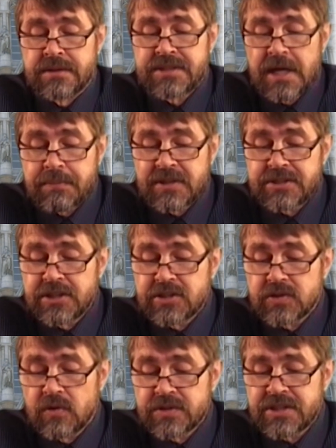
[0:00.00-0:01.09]
Chapter
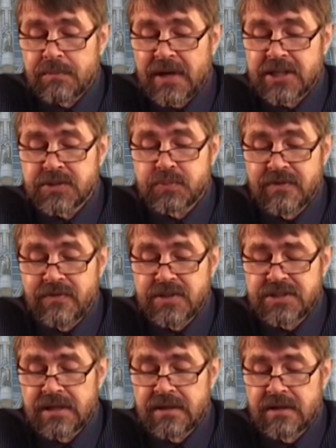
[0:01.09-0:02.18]
6 also makes
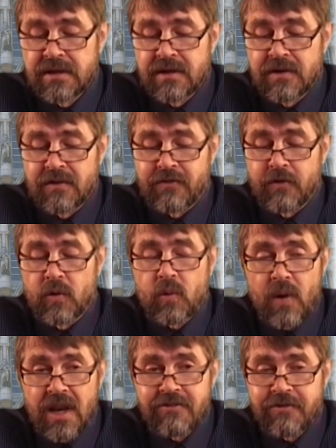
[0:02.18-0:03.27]
provision for
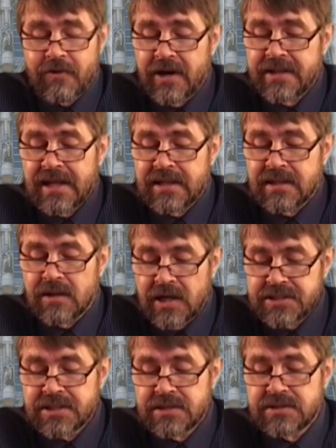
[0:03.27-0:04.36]
qualified and
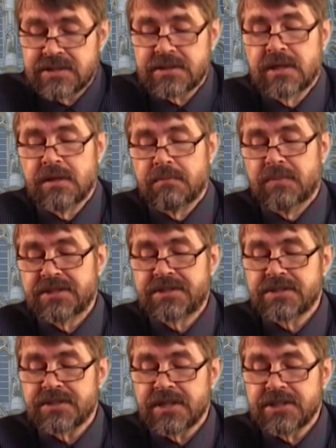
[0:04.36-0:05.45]
licensed
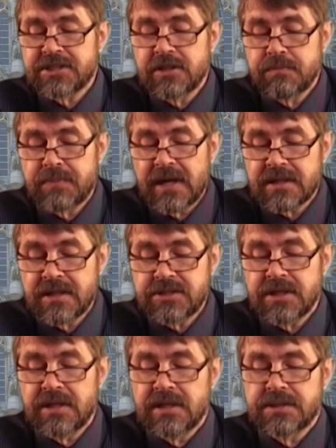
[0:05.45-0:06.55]
business rescue
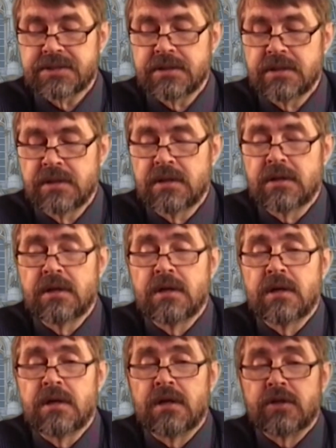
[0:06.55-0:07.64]
practitioners
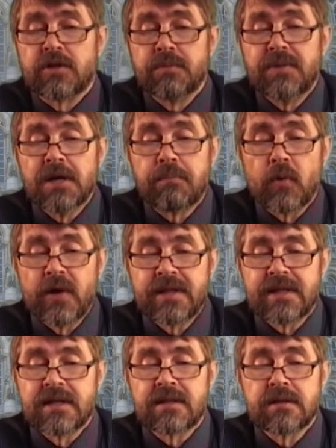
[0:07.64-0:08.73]
to be
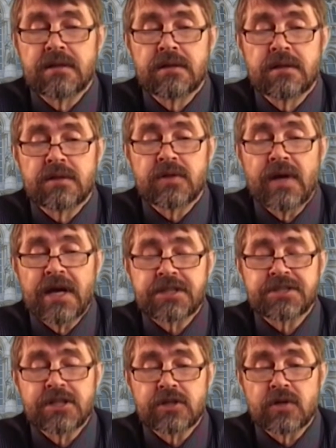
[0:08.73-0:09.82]
appointed to
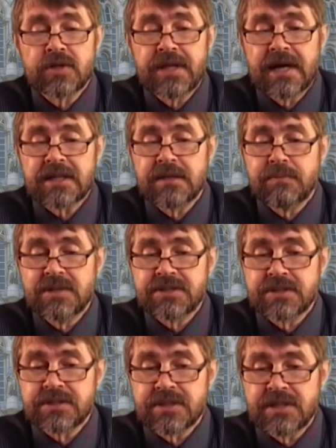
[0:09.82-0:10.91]
actually conduct the
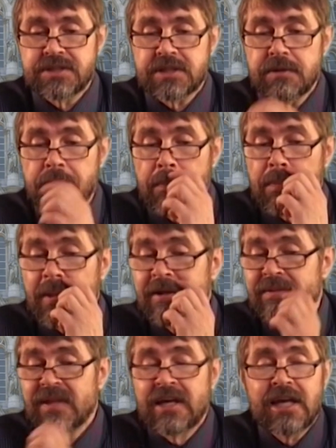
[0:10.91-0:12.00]
business rescue.
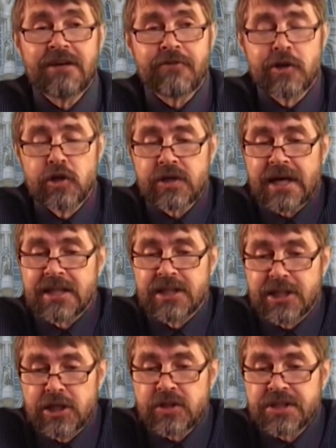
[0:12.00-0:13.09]
If we look at the
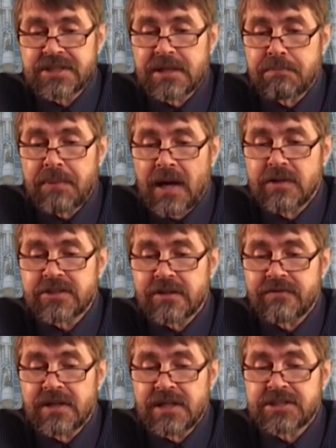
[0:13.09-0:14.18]
duties and powers
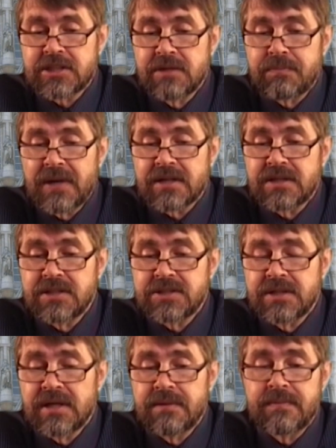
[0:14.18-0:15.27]
of the rescue
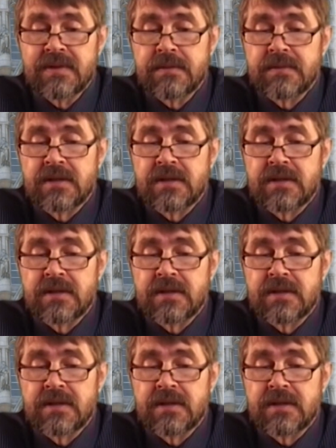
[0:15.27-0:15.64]
practitioner,